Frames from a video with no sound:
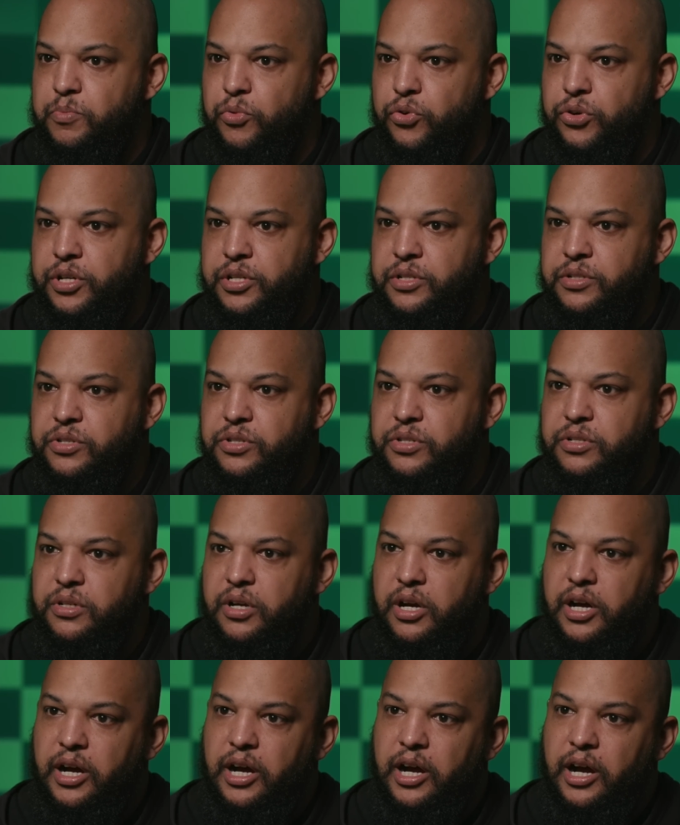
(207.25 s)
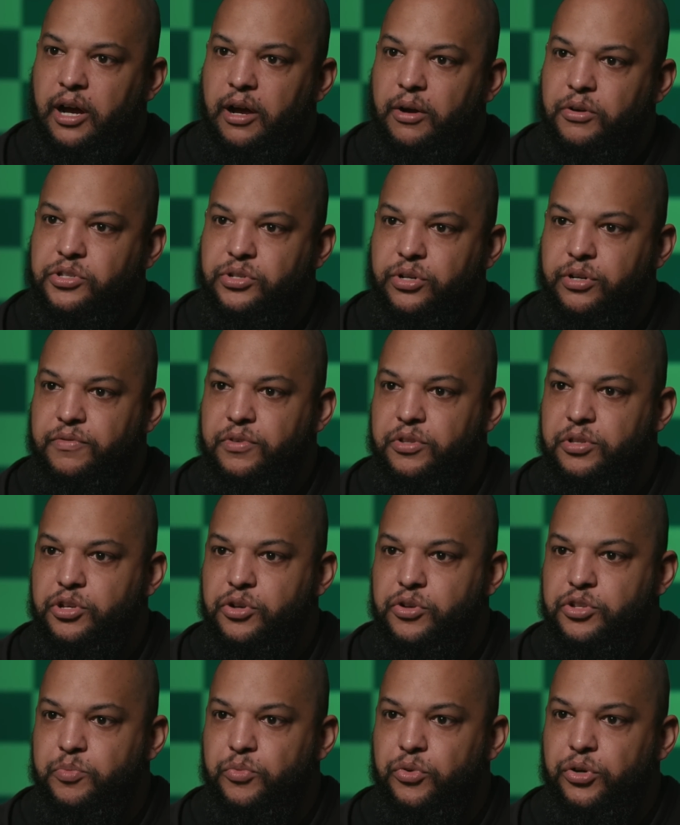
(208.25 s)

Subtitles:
Marines, served in the U.S.